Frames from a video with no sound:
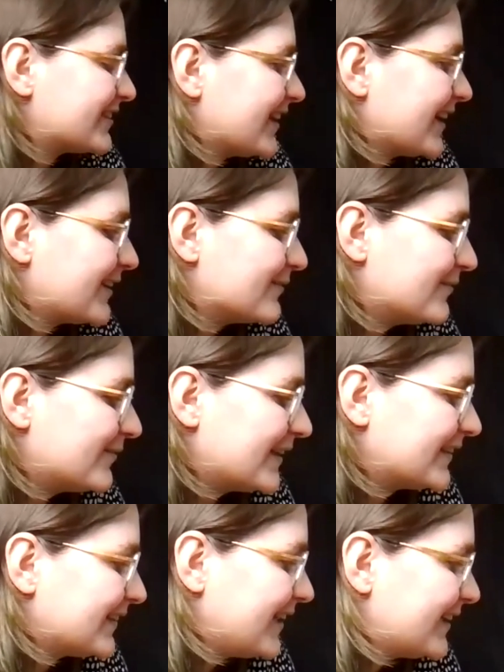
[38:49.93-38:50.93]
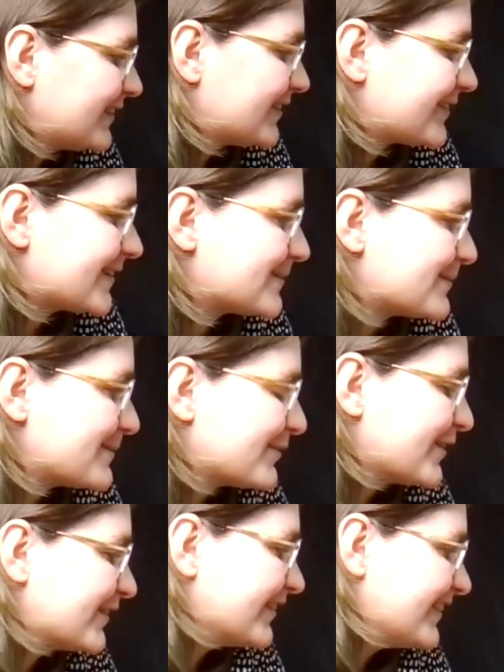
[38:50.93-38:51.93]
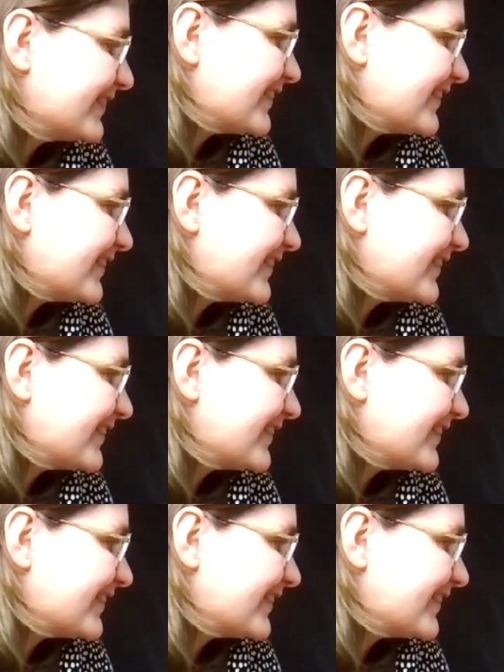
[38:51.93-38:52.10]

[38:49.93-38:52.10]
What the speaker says: Like, should I confess less, stress my progress